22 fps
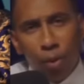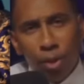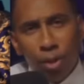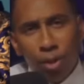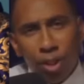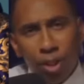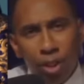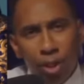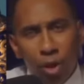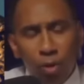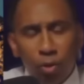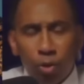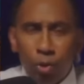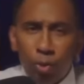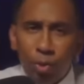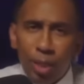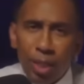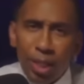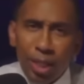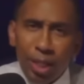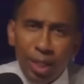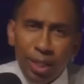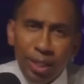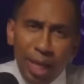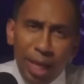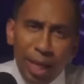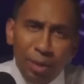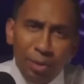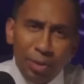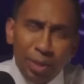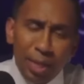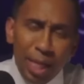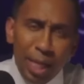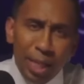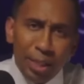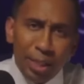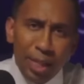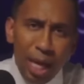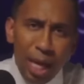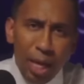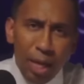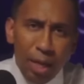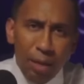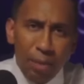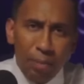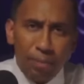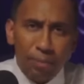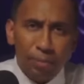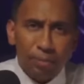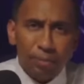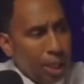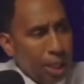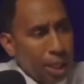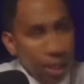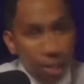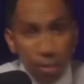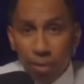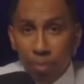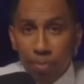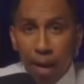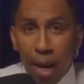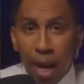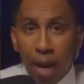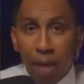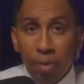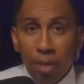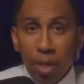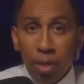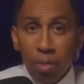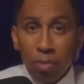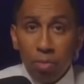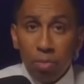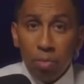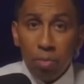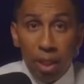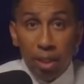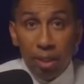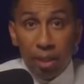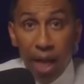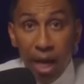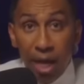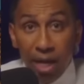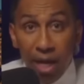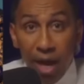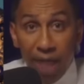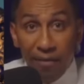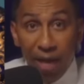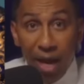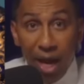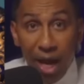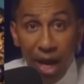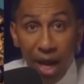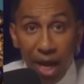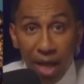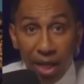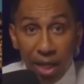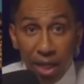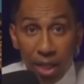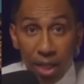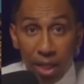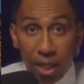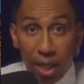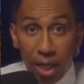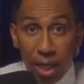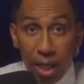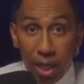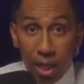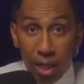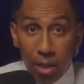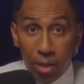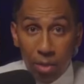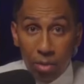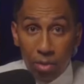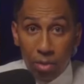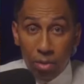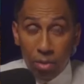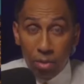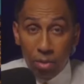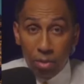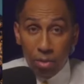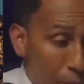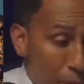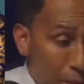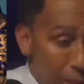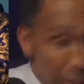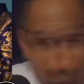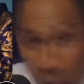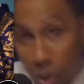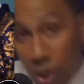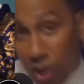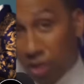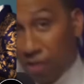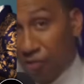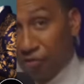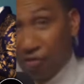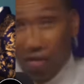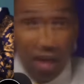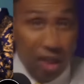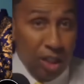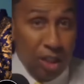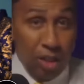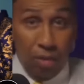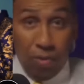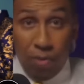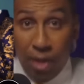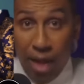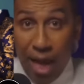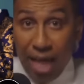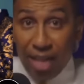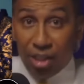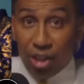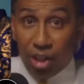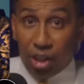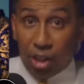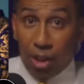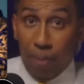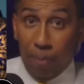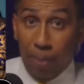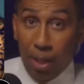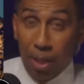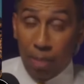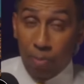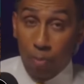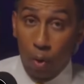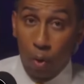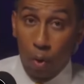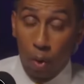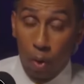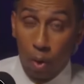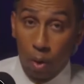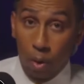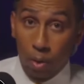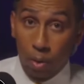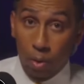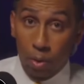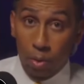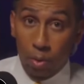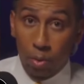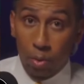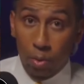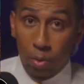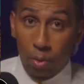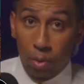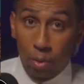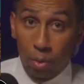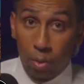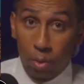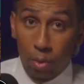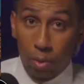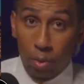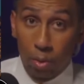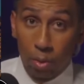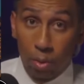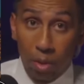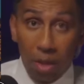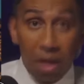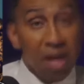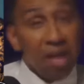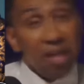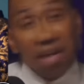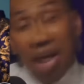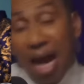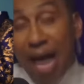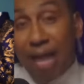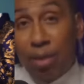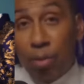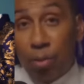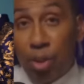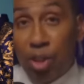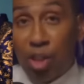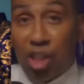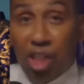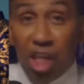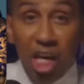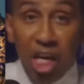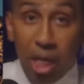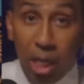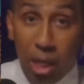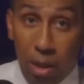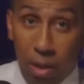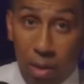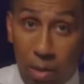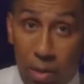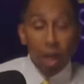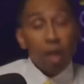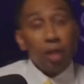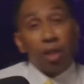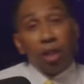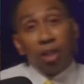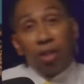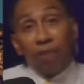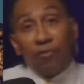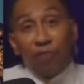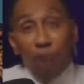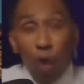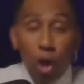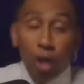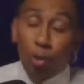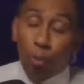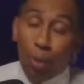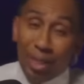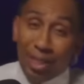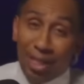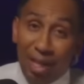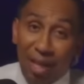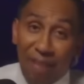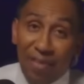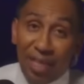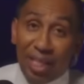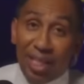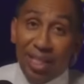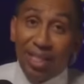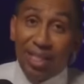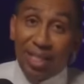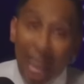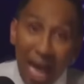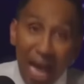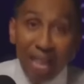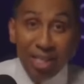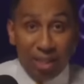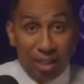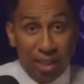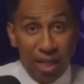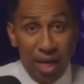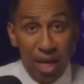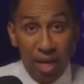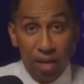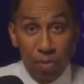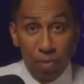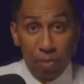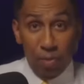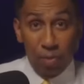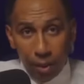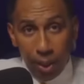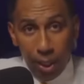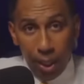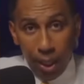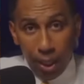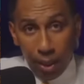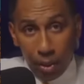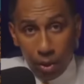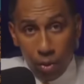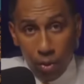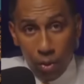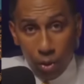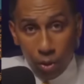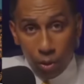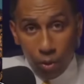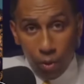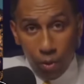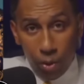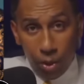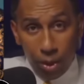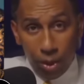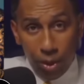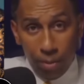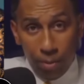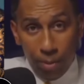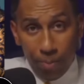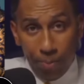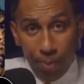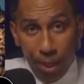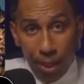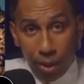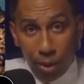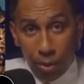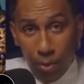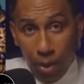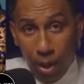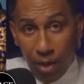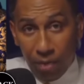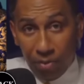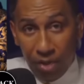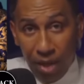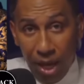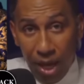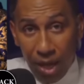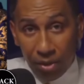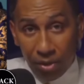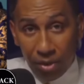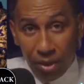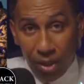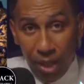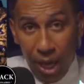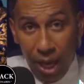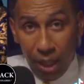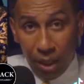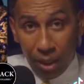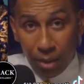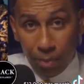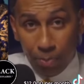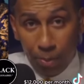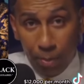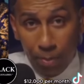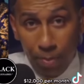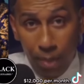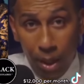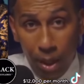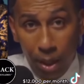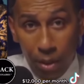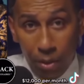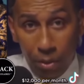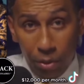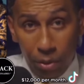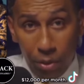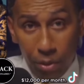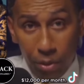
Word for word: He knows who he is. I ain't gonna say his name. He was married. They never had any kids. He wasn't feeling the relationship anymore. Neither was she. The divorce wasn't even contested. And the courts ordered him to pay twelve thousand dollars per month.